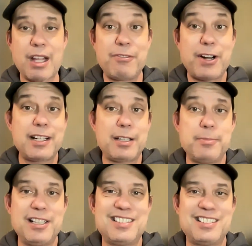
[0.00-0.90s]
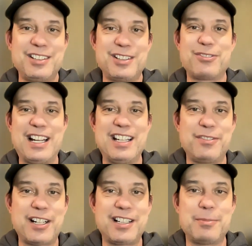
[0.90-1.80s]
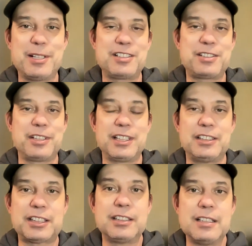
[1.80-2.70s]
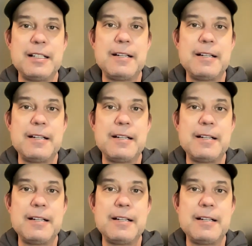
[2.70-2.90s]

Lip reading: very committed to your faith, very committed to religion.